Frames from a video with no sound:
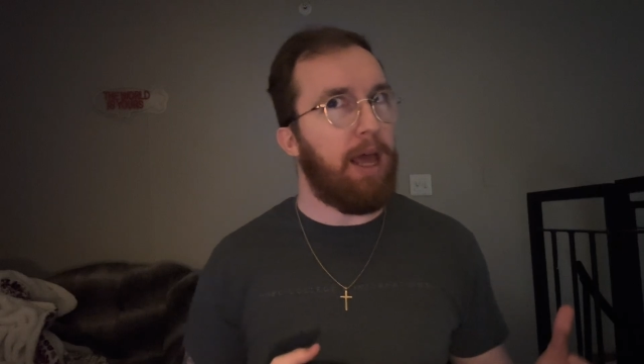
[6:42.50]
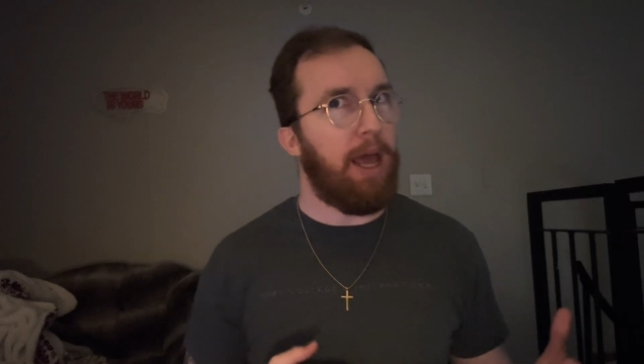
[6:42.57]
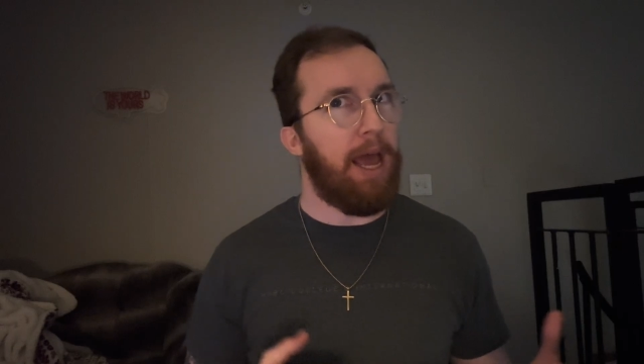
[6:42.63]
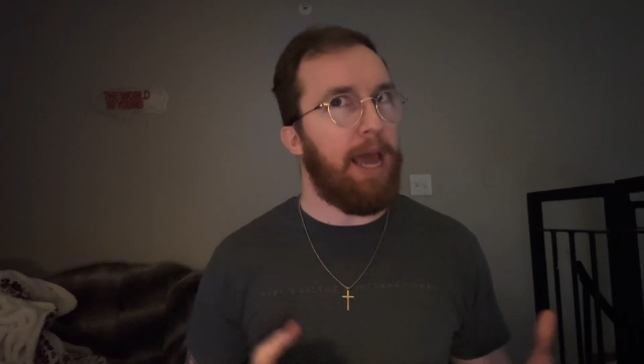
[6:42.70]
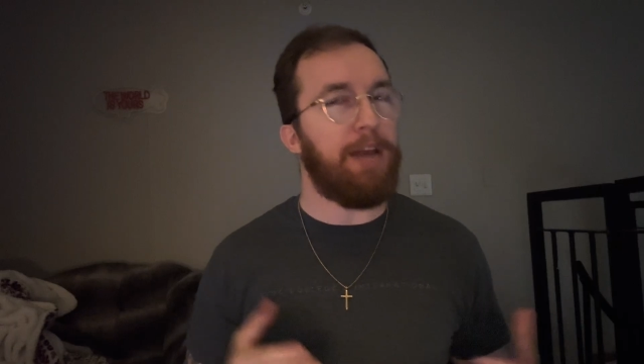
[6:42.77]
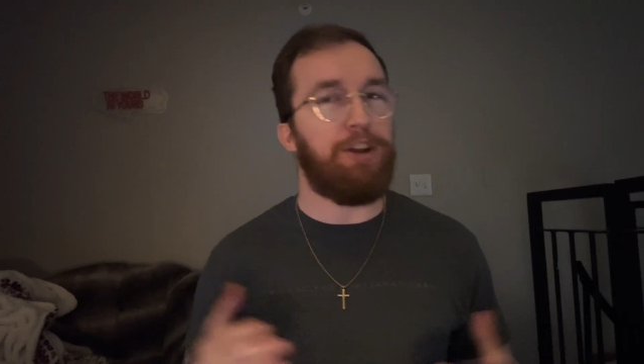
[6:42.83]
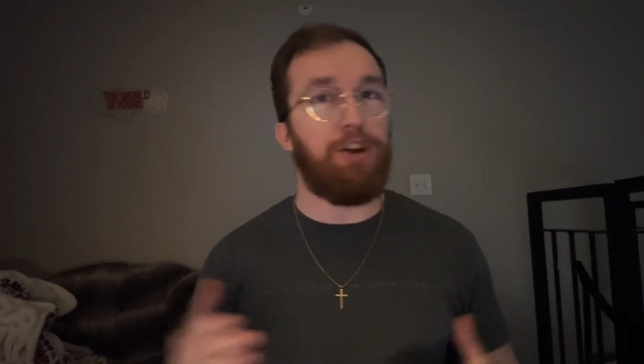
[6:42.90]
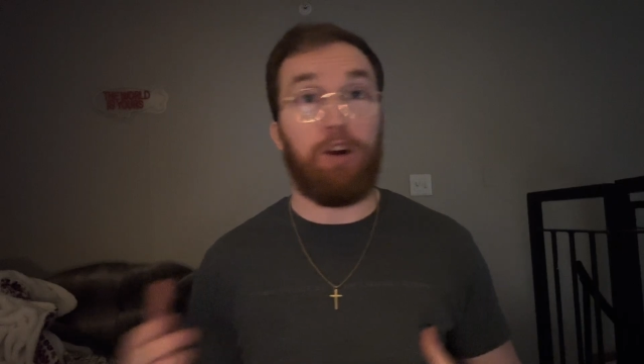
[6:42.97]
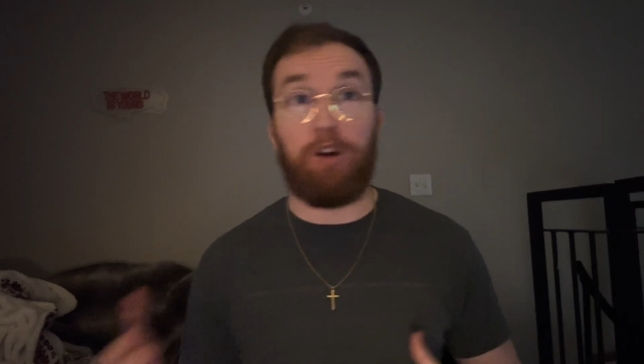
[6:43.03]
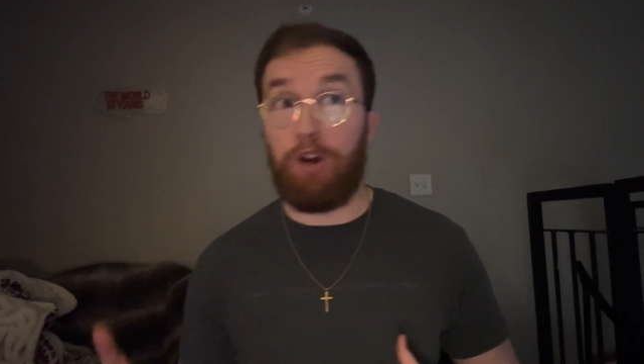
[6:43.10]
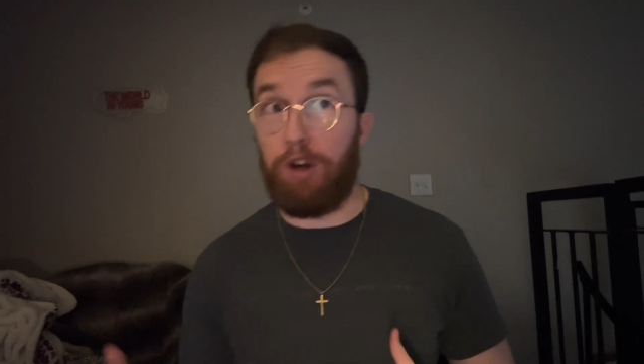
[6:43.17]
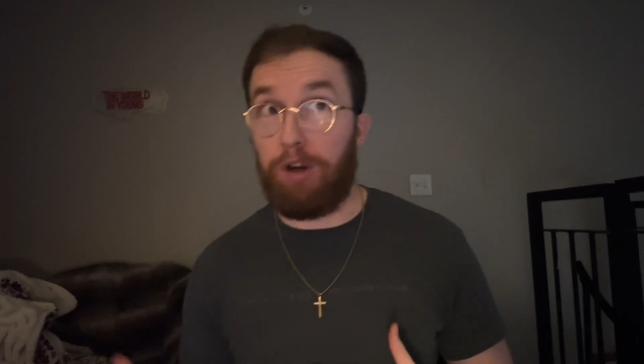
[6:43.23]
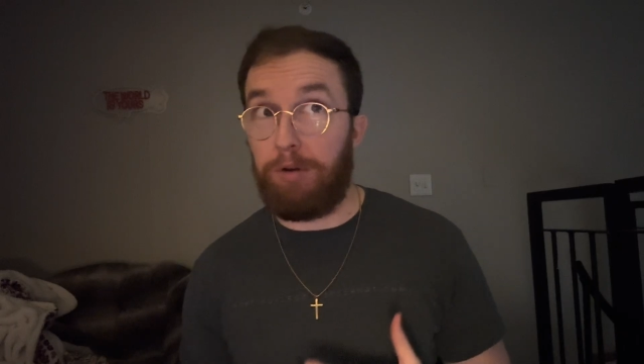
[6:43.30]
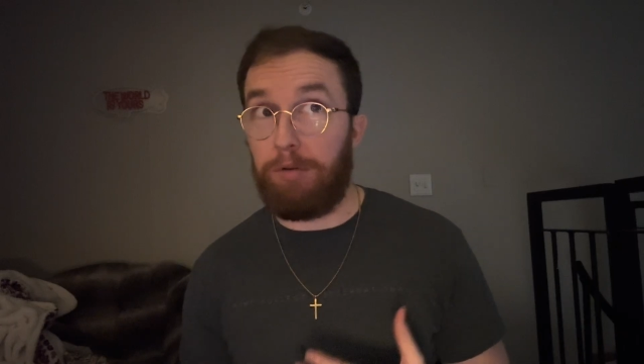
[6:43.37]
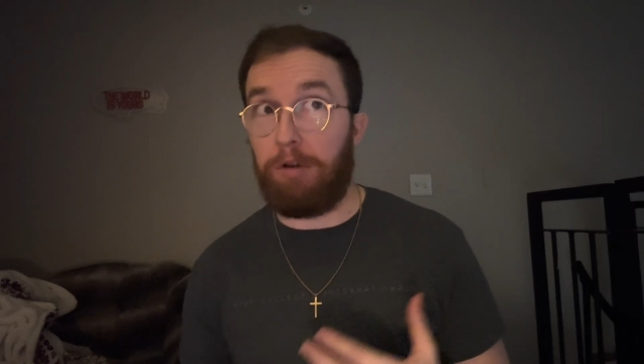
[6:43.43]
and you're
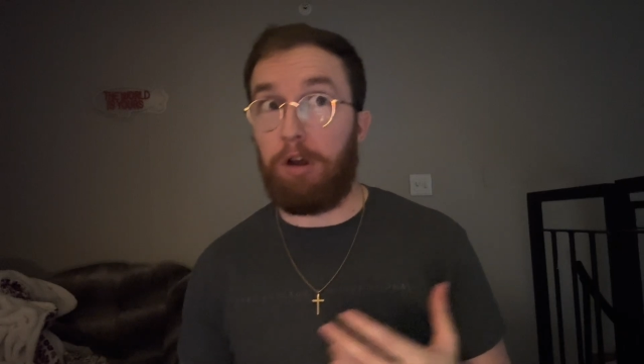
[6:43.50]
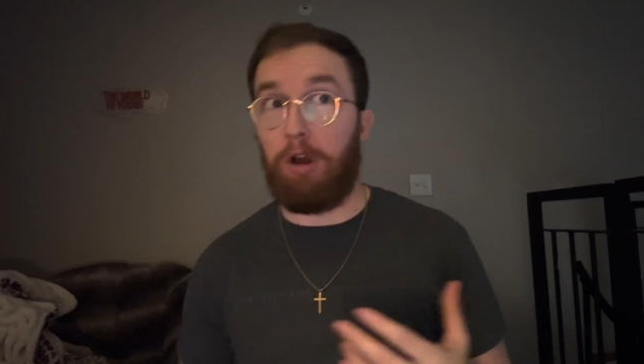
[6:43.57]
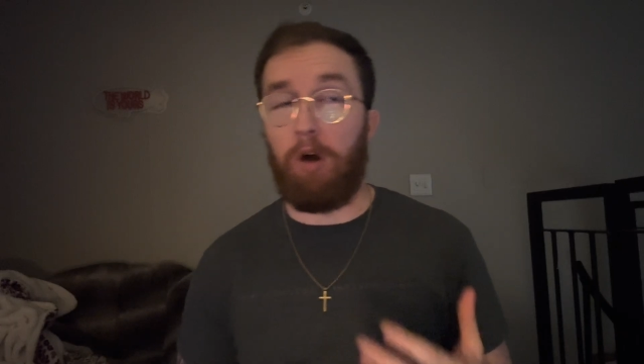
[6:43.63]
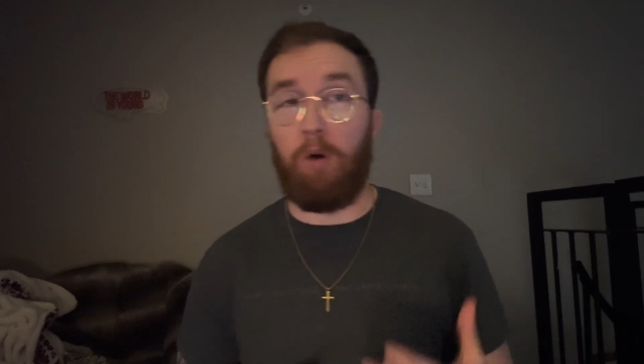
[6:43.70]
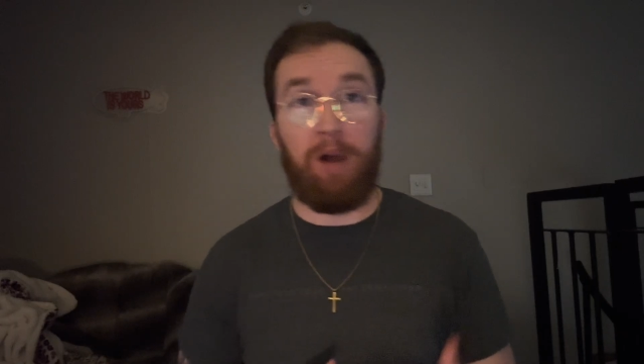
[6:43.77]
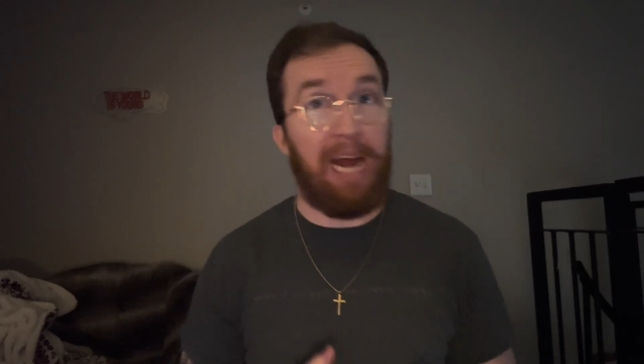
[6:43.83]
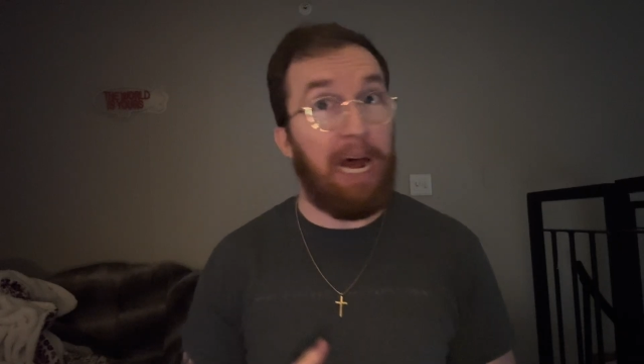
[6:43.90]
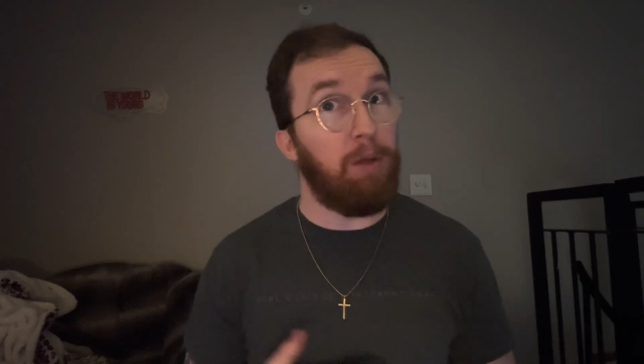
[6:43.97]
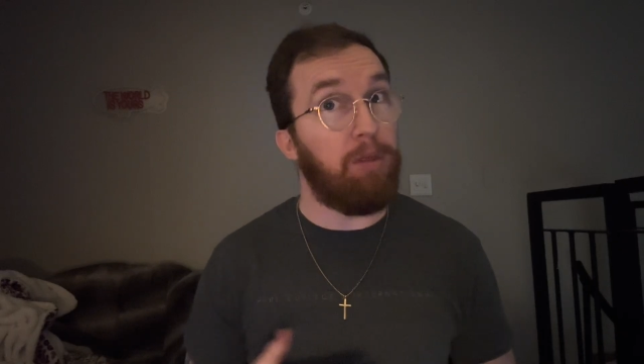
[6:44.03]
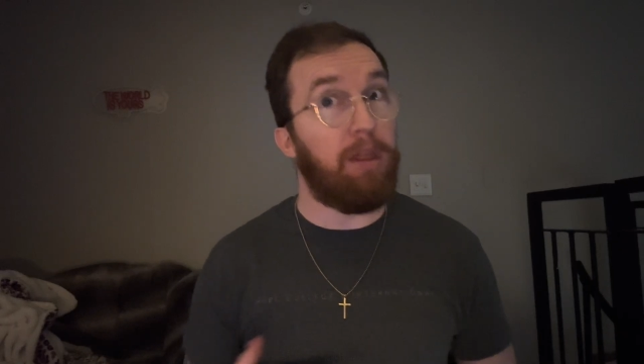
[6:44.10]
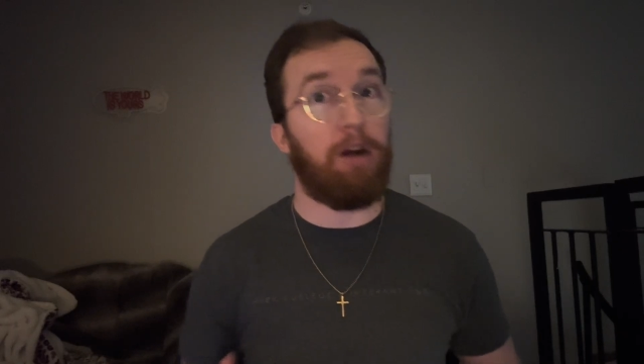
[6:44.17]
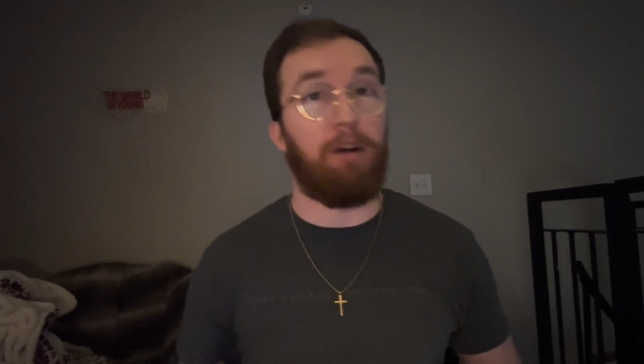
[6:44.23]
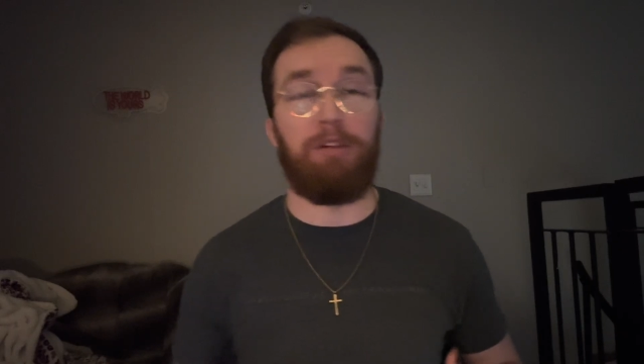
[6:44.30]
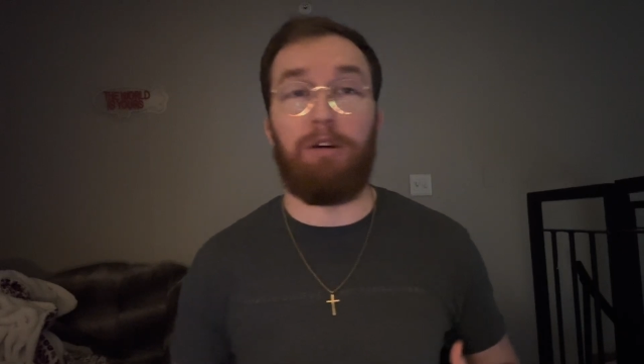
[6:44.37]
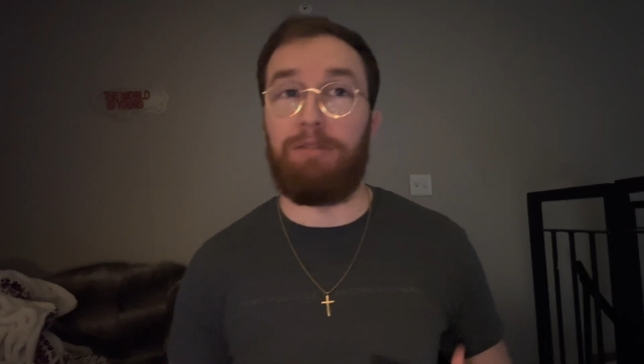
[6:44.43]
going out
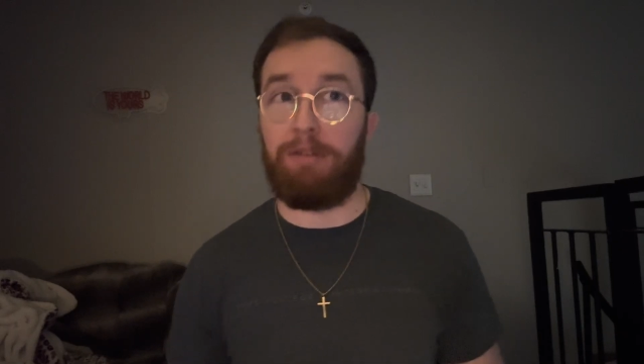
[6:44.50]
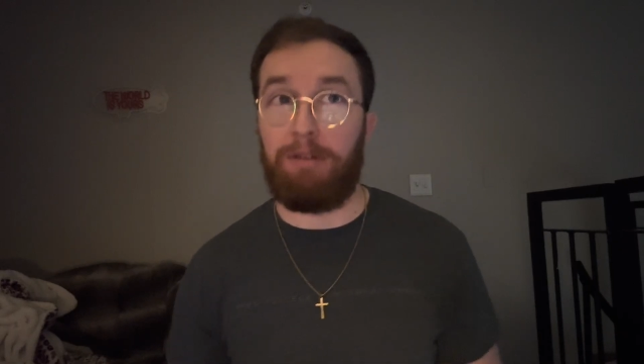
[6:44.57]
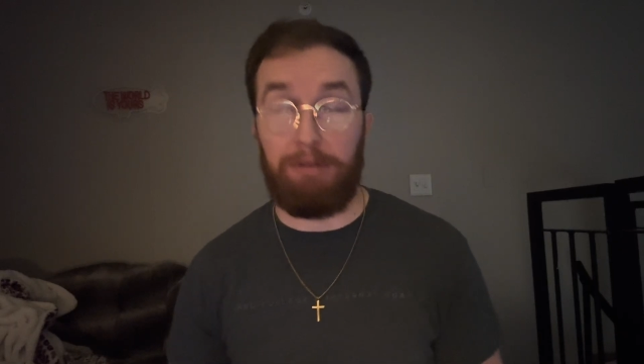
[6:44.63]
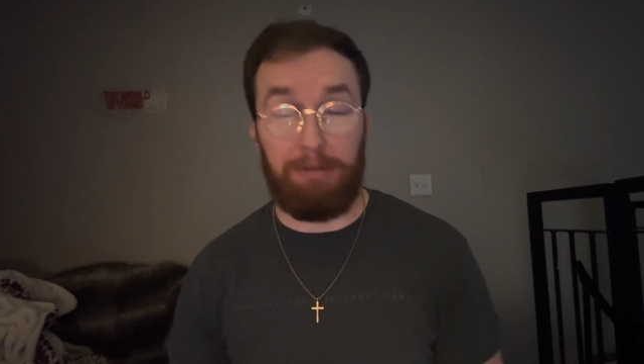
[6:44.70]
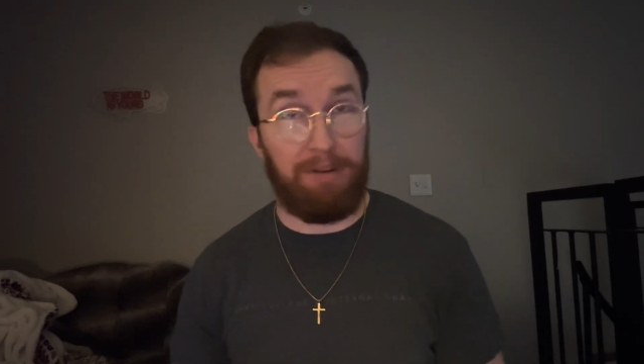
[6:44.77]
there to those